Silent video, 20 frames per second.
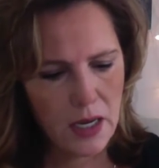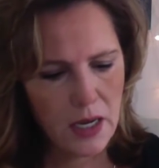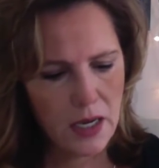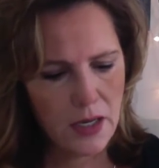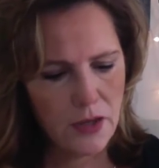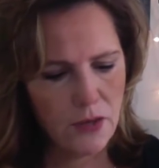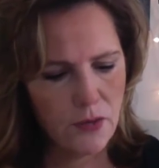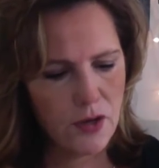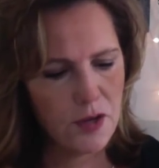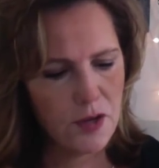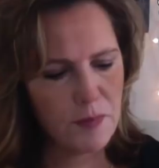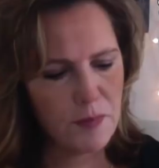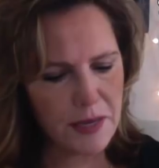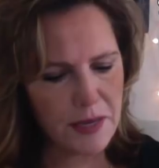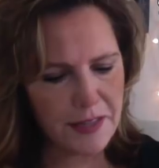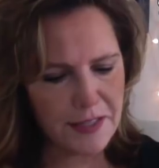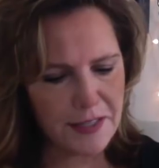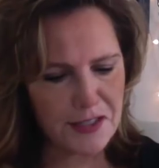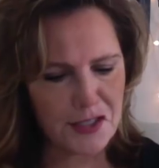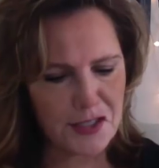you could be
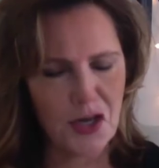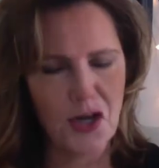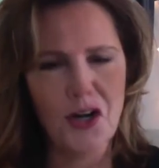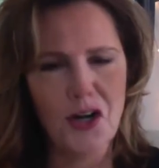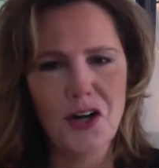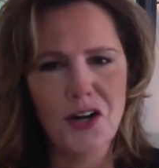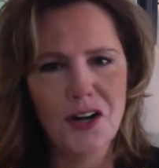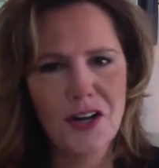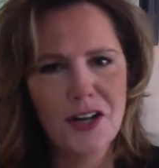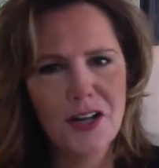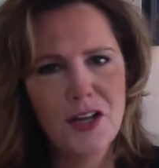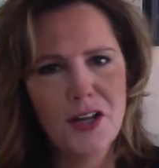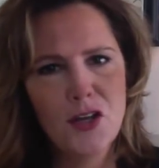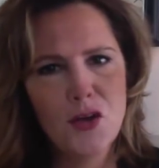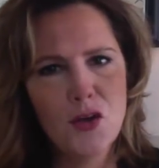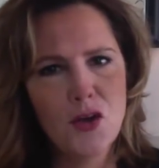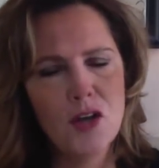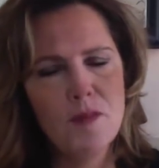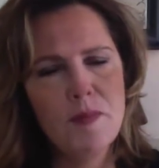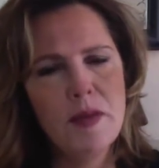in this,
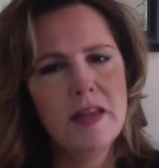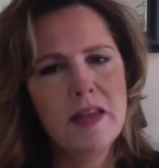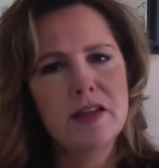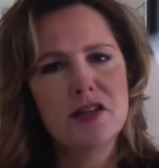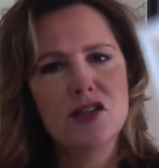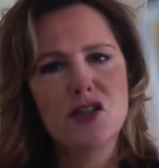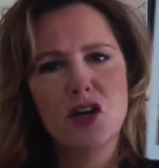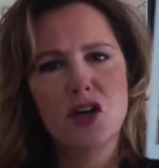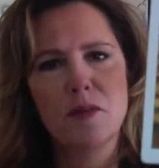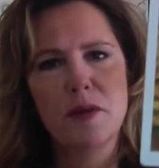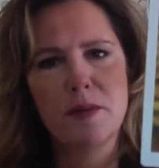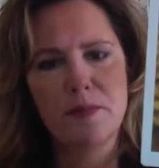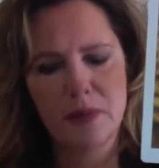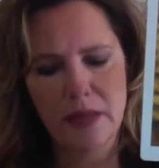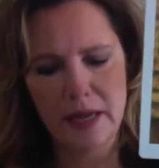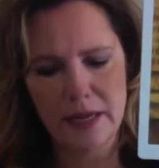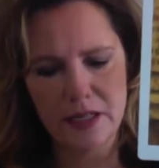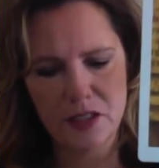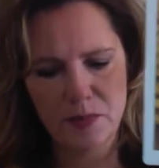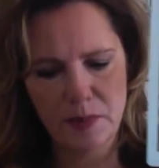you could be in this hermit
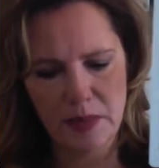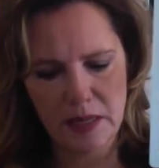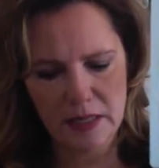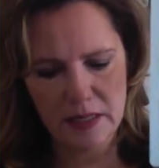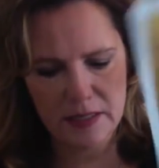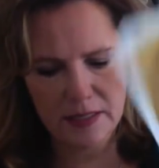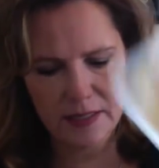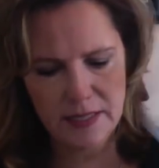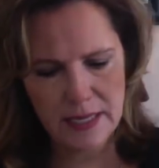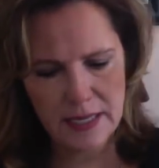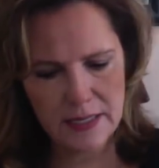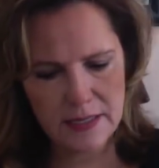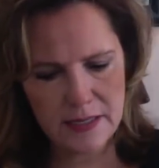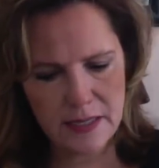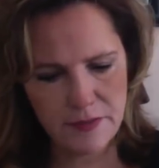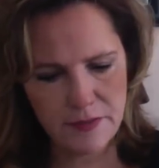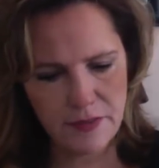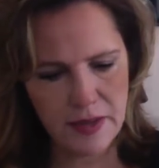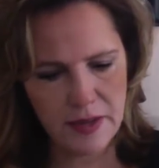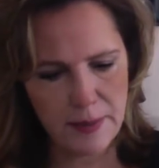place because things
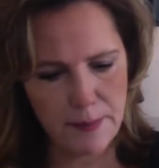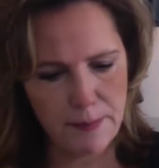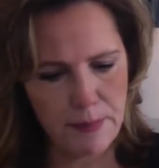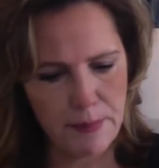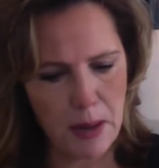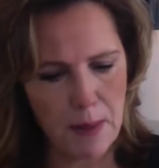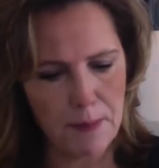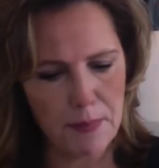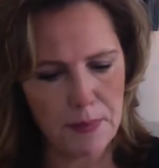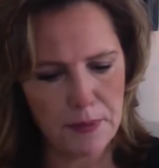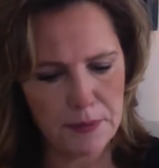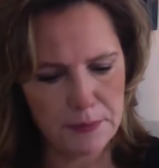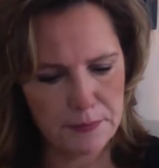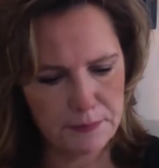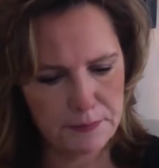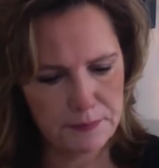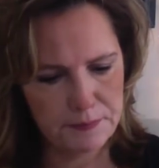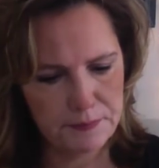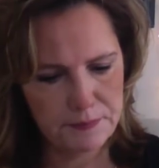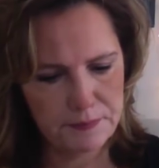have hit a bump.
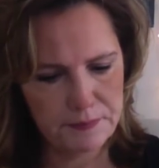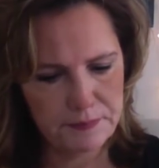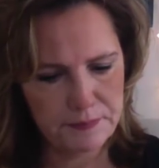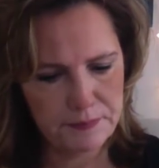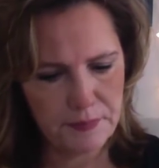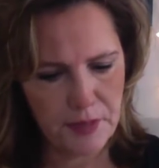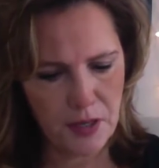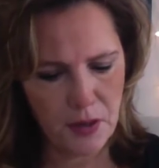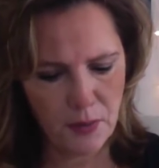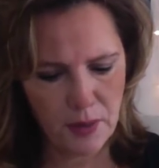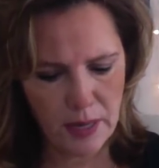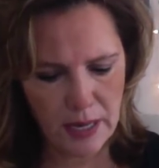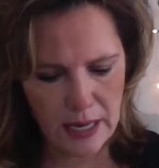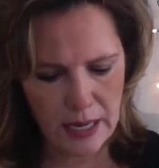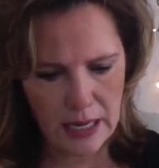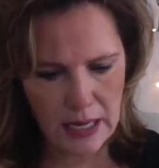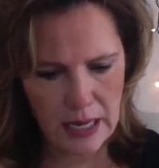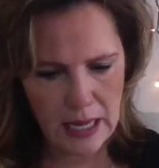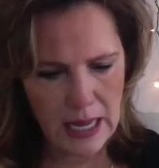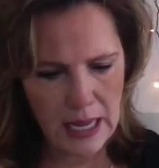
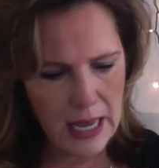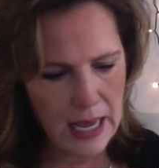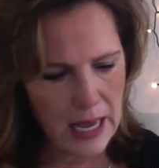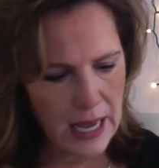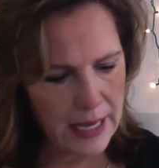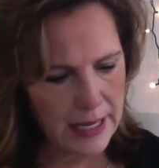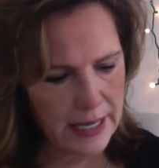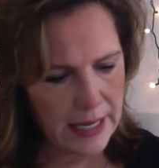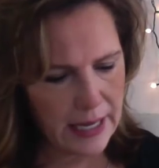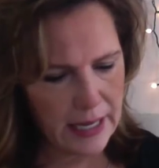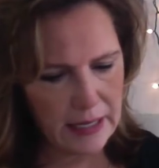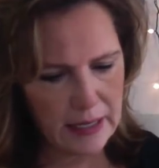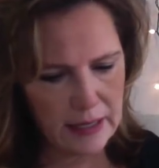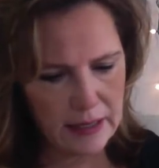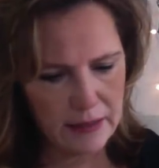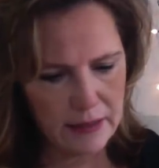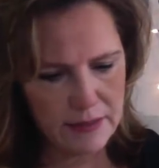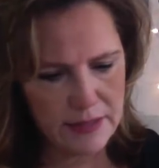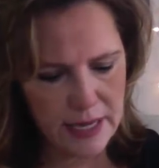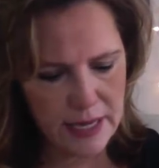Okay, I get
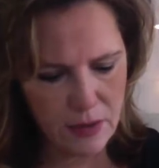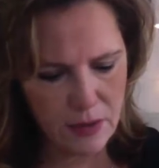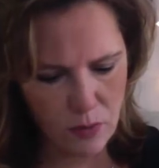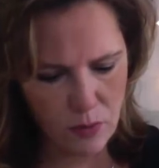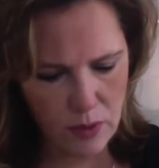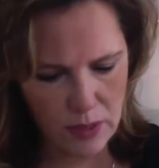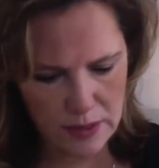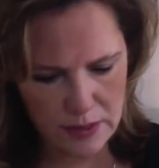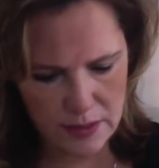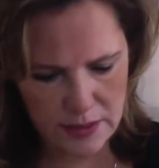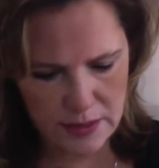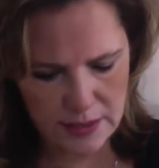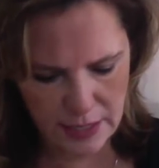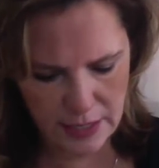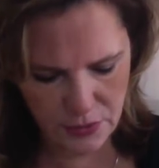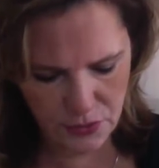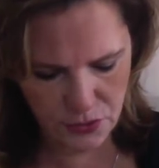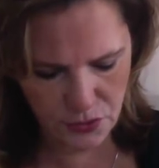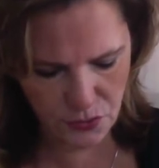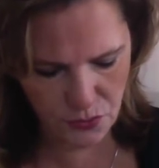Ten of Wands, Ten
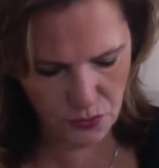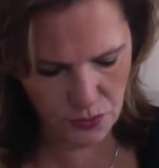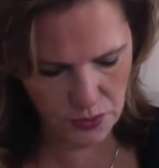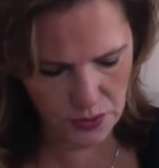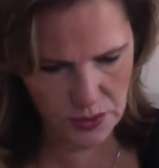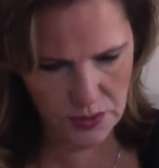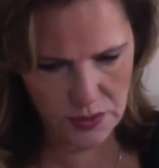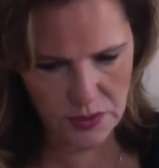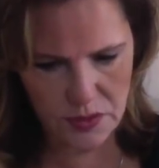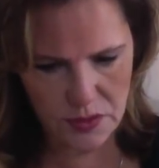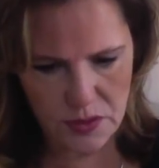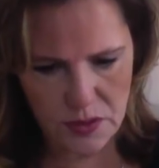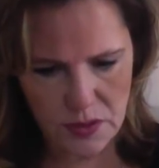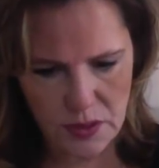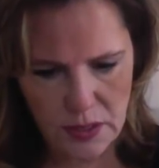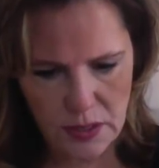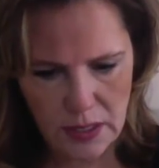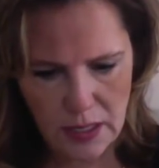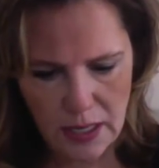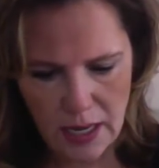of Swords.
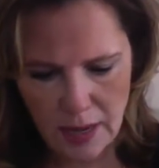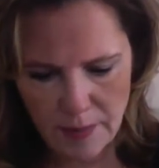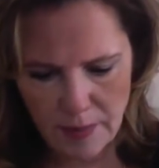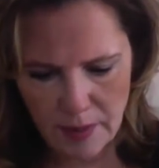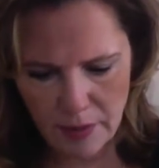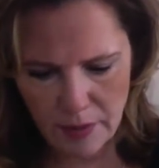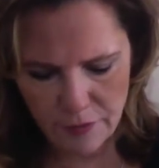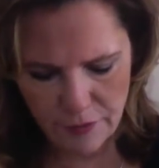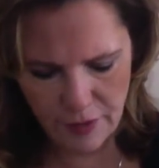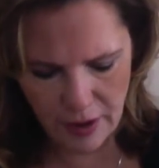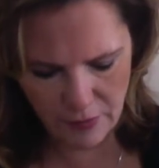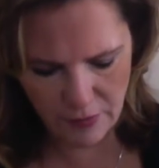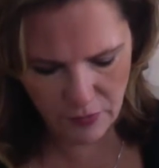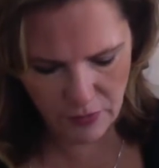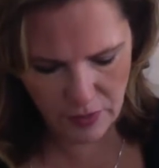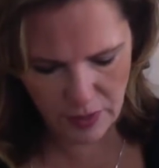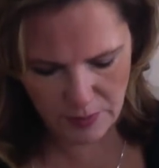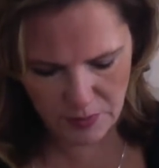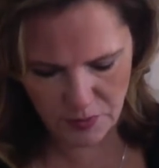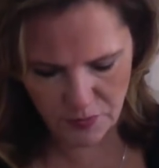I'm getting Five of
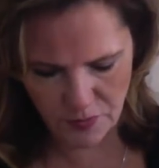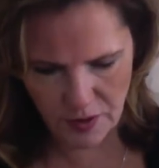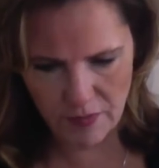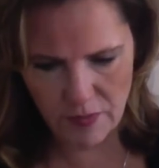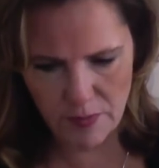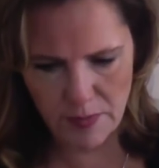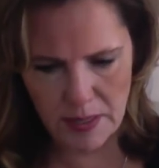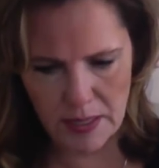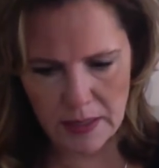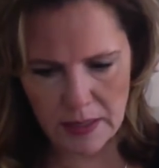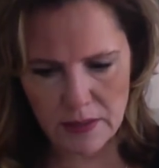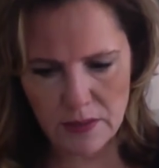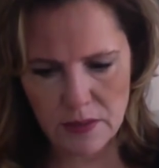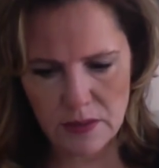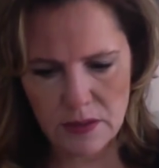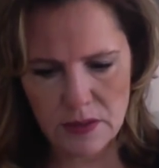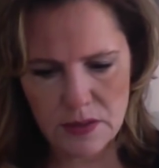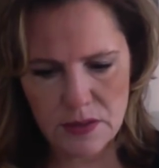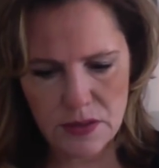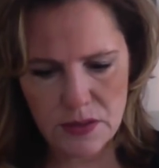Cups, Five of
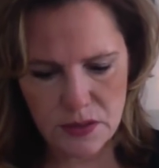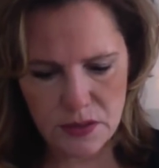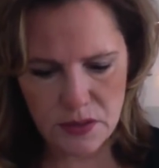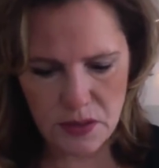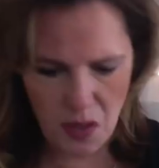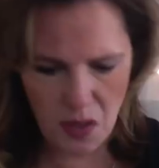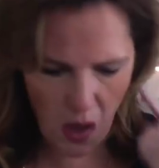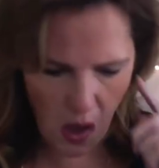Pentacles.